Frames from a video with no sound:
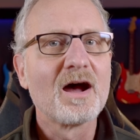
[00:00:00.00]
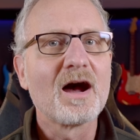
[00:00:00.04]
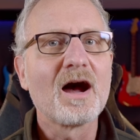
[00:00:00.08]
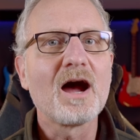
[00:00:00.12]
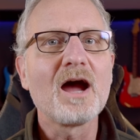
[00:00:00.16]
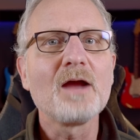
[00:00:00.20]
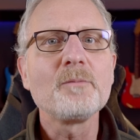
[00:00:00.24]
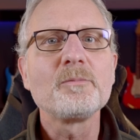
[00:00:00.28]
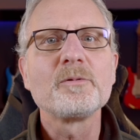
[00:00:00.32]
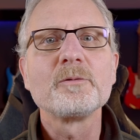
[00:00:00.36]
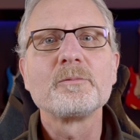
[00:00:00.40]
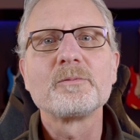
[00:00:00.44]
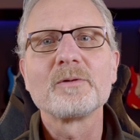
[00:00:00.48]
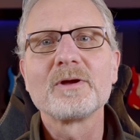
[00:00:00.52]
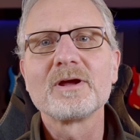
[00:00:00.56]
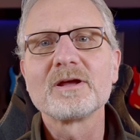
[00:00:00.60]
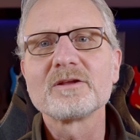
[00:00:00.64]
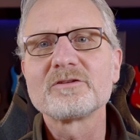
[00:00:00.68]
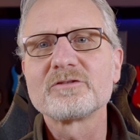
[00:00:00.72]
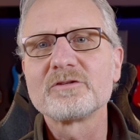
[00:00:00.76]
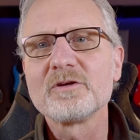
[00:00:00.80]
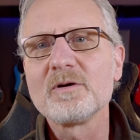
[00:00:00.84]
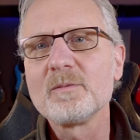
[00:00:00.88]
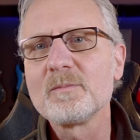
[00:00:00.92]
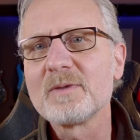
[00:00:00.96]
I
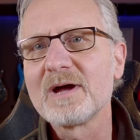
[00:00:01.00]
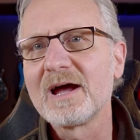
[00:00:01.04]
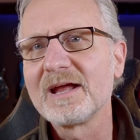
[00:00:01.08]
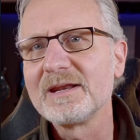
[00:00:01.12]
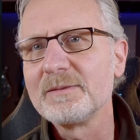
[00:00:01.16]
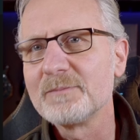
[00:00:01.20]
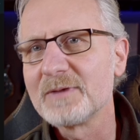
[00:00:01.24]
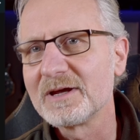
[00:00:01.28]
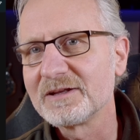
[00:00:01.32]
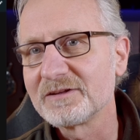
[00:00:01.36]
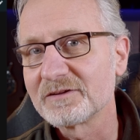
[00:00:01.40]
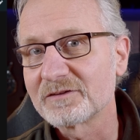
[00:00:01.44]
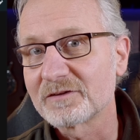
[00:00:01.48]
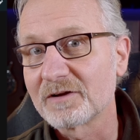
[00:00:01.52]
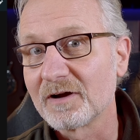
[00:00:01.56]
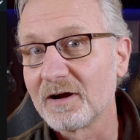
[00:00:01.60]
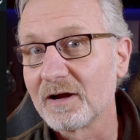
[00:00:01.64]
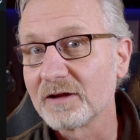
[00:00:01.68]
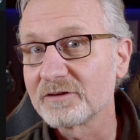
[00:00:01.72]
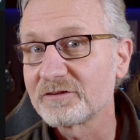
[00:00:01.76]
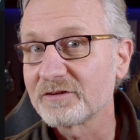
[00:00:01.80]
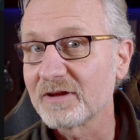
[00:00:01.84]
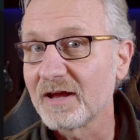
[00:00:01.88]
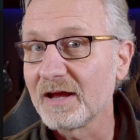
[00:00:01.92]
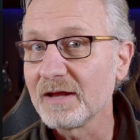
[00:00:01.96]
prepared some animated
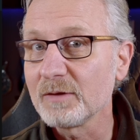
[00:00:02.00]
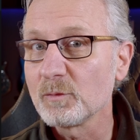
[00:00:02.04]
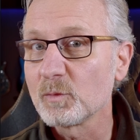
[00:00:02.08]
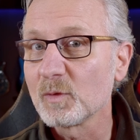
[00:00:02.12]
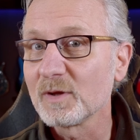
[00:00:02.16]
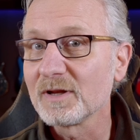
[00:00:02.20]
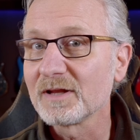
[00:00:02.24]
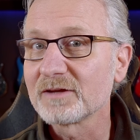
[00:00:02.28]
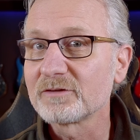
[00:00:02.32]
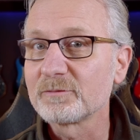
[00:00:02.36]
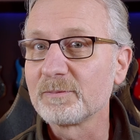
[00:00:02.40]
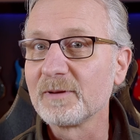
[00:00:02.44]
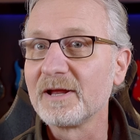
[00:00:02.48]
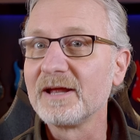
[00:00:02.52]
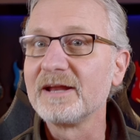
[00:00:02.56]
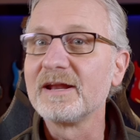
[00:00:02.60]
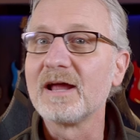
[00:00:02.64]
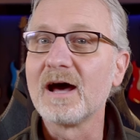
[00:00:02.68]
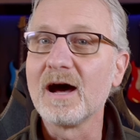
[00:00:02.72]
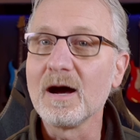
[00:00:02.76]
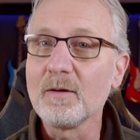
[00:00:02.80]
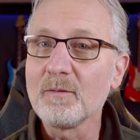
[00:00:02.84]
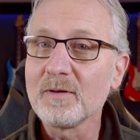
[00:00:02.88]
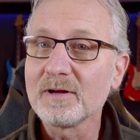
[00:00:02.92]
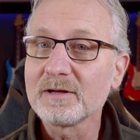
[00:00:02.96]
cards and will explain
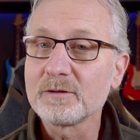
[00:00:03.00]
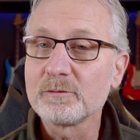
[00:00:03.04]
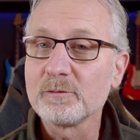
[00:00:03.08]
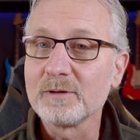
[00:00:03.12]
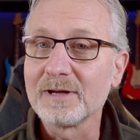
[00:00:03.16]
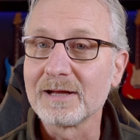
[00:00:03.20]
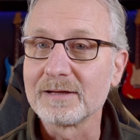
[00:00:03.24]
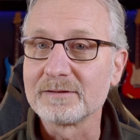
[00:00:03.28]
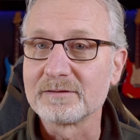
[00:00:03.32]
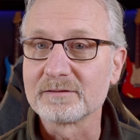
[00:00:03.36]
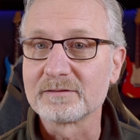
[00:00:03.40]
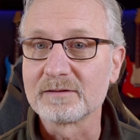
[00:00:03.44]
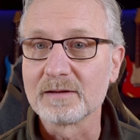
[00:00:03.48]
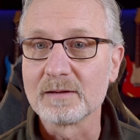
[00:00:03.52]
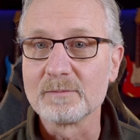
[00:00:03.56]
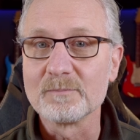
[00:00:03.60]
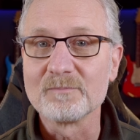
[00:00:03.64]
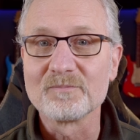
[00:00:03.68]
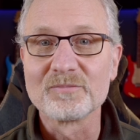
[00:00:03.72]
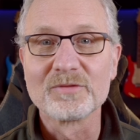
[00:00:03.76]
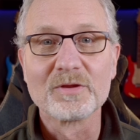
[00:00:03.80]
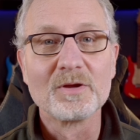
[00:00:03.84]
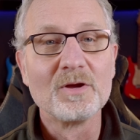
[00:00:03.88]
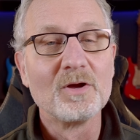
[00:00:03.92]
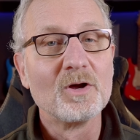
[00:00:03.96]
how I created
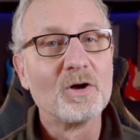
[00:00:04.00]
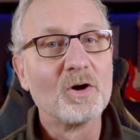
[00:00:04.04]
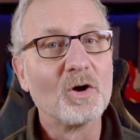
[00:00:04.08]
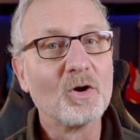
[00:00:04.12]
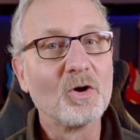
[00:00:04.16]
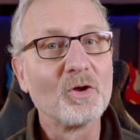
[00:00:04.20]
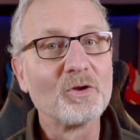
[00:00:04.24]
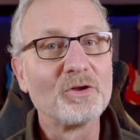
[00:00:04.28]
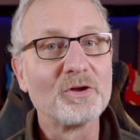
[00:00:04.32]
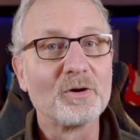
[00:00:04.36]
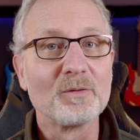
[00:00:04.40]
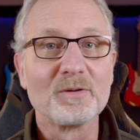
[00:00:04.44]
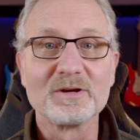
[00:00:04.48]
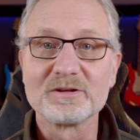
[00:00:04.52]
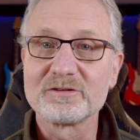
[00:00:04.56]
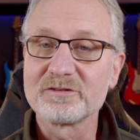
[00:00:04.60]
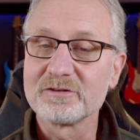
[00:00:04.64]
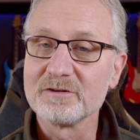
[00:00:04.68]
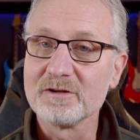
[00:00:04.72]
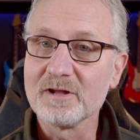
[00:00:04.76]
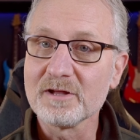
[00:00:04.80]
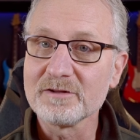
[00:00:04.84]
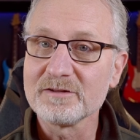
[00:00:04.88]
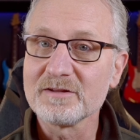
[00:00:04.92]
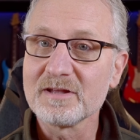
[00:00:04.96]
them. Although it's
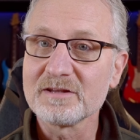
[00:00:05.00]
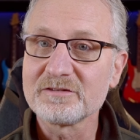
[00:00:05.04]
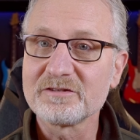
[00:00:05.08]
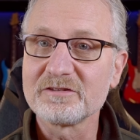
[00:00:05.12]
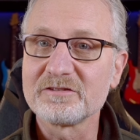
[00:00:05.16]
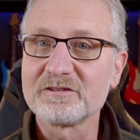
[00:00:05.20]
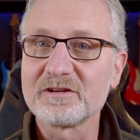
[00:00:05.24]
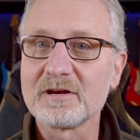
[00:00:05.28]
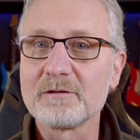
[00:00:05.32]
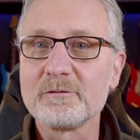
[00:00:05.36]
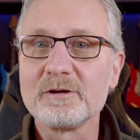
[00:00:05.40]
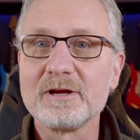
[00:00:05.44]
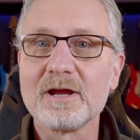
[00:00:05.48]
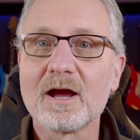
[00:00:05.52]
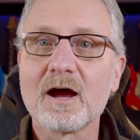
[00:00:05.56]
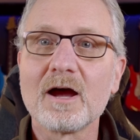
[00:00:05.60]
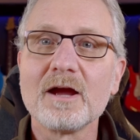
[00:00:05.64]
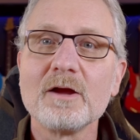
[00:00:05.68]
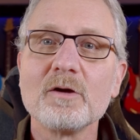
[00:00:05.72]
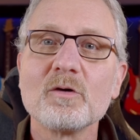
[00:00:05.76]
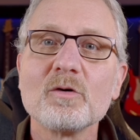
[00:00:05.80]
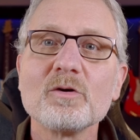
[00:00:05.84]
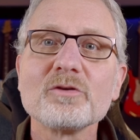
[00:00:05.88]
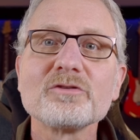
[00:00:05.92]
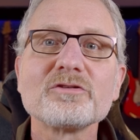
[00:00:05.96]
not necessary,
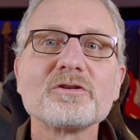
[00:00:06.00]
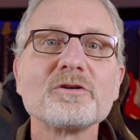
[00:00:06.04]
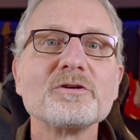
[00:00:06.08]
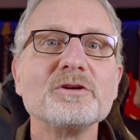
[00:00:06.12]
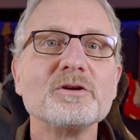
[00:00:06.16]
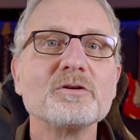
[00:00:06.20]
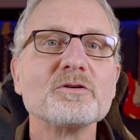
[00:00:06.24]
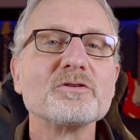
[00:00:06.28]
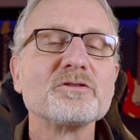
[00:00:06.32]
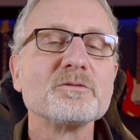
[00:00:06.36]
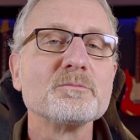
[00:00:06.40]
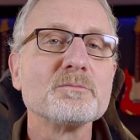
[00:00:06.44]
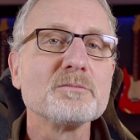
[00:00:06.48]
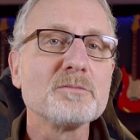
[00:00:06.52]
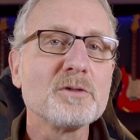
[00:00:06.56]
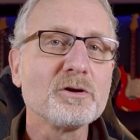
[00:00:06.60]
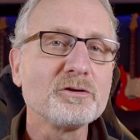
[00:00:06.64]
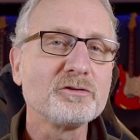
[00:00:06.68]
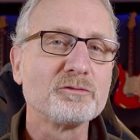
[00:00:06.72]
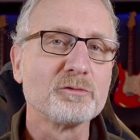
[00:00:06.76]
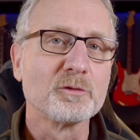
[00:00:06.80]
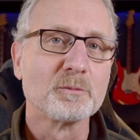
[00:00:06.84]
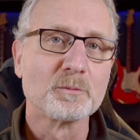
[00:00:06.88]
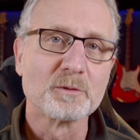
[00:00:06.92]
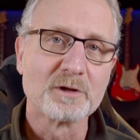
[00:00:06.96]
I also use
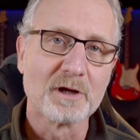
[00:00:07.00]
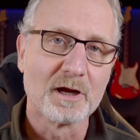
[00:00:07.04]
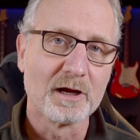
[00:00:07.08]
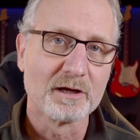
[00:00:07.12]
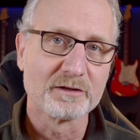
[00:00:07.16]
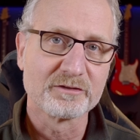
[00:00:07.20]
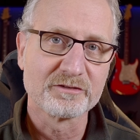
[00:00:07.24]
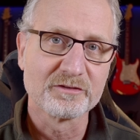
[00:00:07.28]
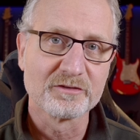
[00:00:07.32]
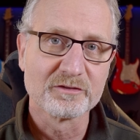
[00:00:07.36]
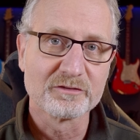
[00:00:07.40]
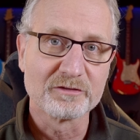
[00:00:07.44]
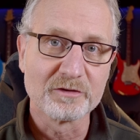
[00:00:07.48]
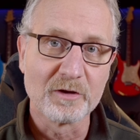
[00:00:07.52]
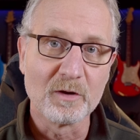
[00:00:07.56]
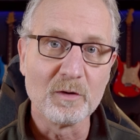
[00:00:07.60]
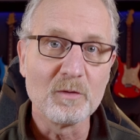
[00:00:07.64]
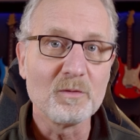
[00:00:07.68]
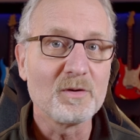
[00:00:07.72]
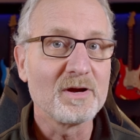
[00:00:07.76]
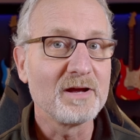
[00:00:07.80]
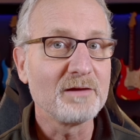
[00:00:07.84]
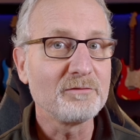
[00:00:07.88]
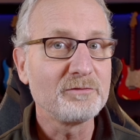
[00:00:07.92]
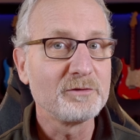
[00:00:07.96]
mushroom cards,
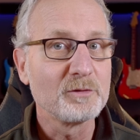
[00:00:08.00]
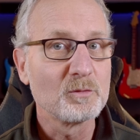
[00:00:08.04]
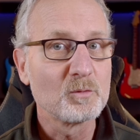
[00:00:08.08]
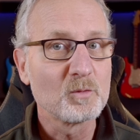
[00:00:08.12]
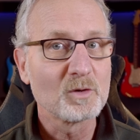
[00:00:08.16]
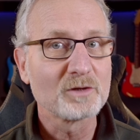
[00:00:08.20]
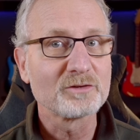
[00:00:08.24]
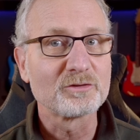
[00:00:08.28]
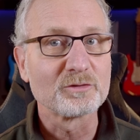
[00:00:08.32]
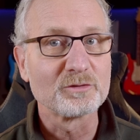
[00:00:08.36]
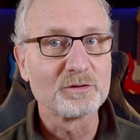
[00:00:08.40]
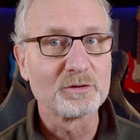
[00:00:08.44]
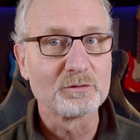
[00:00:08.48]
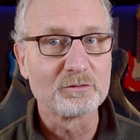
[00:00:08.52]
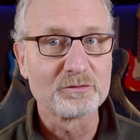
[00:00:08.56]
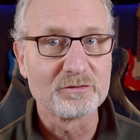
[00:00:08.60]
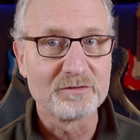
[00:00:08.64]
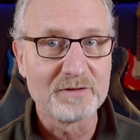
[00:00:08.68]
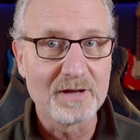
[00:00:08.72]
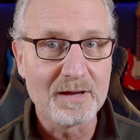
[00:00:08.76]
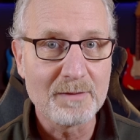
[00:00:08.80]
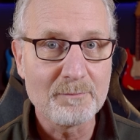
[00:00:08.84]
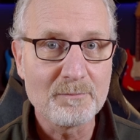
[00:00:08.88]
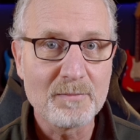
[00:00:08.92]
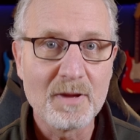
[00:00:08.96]
so if you want to use
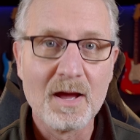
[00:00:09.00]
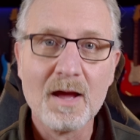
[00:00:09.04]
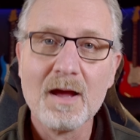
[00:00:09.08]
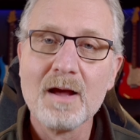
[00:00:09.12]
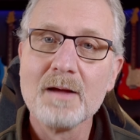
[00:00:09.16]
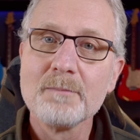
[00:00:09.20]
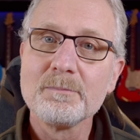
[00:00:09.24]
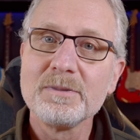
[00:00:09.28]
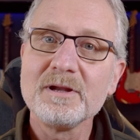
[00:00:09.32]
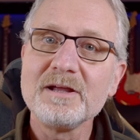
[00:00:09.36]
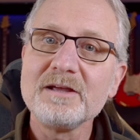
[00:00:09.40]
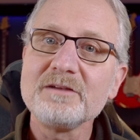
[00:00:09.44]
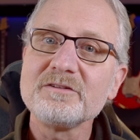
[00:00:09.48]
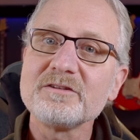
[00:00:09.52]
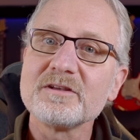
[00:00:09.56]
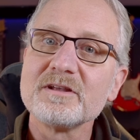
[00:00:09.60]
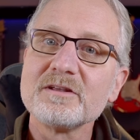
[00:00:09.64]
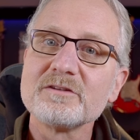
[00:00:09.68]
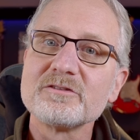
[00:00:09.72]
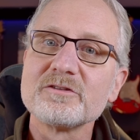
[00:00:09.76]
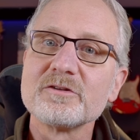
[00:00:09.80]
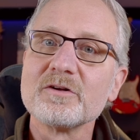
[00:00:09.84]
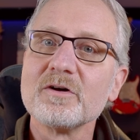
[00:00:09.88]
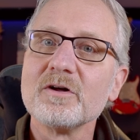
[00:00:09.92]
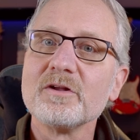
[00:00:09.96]
them, please
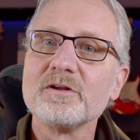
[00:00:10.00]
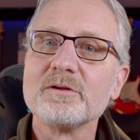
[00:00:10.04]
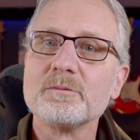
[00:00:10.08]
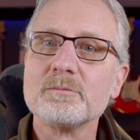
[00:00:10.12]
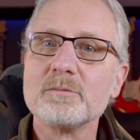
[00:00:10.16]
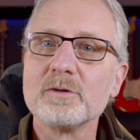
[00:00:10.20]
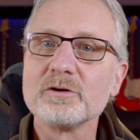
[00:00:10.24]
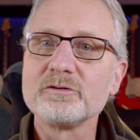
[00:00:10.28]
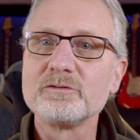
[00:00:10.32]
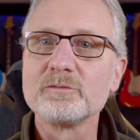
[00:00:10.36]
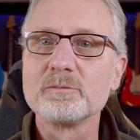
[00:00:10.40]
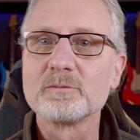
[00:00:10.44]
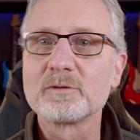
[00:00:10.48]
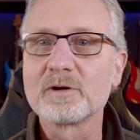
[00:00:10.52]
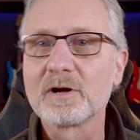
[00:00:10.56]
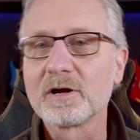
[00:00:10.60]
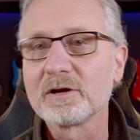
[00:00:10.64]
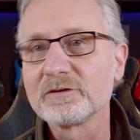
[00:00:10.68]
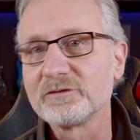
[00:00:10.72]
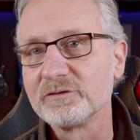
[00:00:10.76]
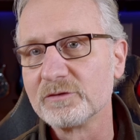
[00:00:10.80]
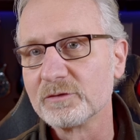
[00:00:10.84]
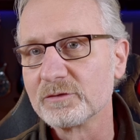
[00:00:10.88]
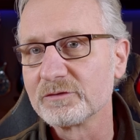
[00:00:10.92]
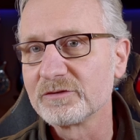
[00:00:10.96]
install the mushroom
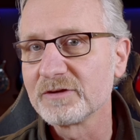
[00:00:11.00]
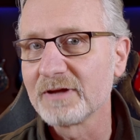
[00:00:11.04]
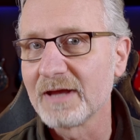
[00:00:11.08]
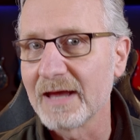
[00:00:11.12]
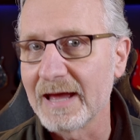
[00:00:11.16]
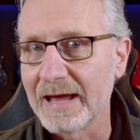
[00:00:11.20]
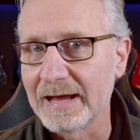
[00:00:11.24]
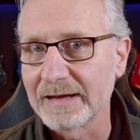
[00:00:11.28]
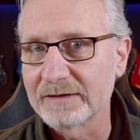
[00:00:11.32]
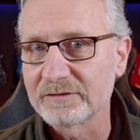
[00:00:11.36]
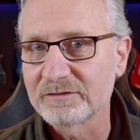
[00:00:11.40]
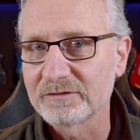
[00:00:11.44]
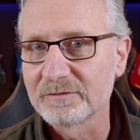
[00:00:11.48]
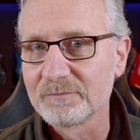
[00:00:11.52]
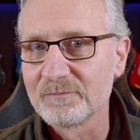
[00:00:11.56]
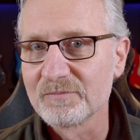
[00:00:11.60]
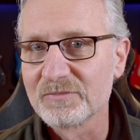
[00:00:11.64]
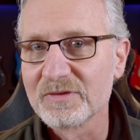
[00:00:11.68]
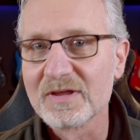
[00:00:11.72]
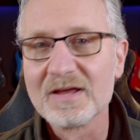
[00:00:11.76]
cards using HACS.